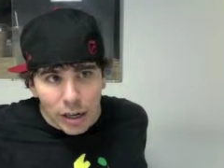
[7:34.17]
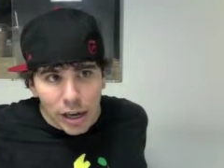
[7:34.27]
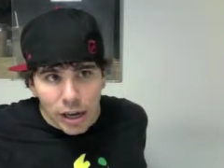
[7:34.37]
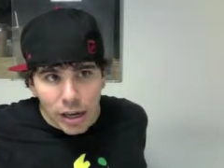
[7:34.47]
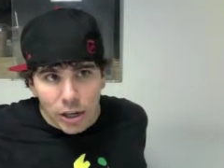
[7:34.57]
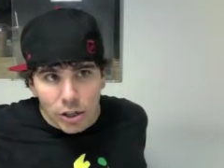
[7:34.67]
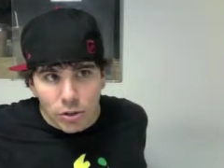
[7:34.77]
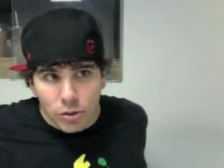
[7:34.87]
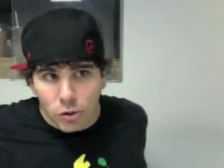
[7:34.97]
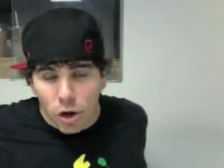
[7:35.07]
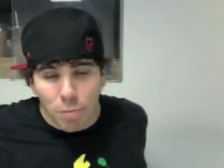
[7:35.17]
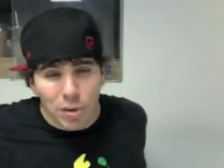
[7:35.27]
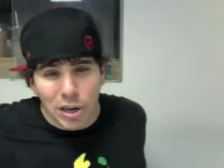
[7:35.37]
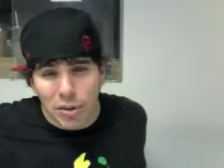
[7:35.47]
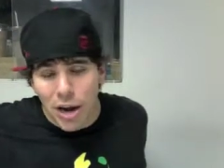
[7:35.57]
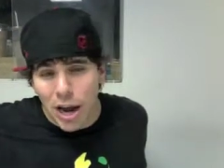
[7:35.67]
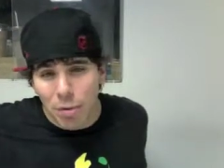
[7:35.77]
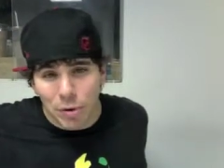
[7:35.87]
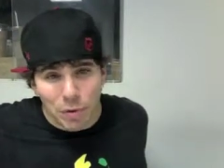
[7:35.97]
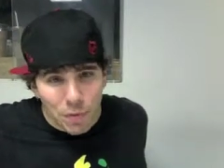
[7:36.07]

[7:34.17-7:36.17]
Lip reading: is I'm going to either hang up in your